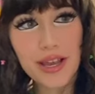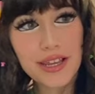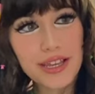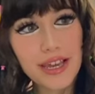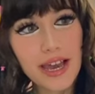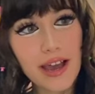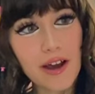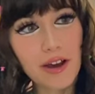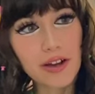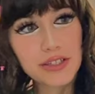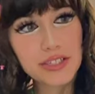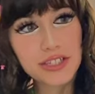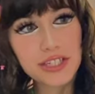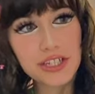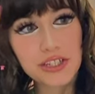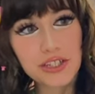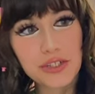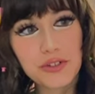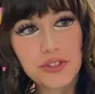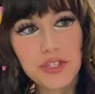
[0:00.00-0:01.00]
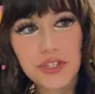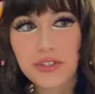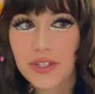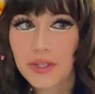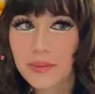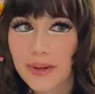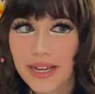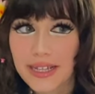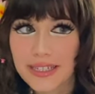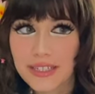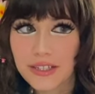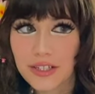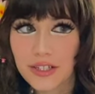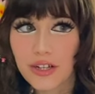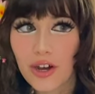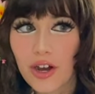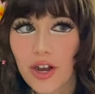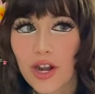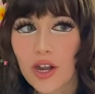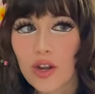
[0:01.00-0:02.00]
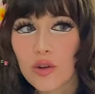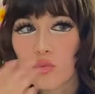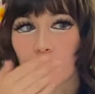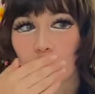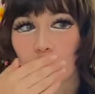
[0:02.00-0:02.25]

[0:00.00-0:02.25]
yeah, I'll see you cutie pies in the car.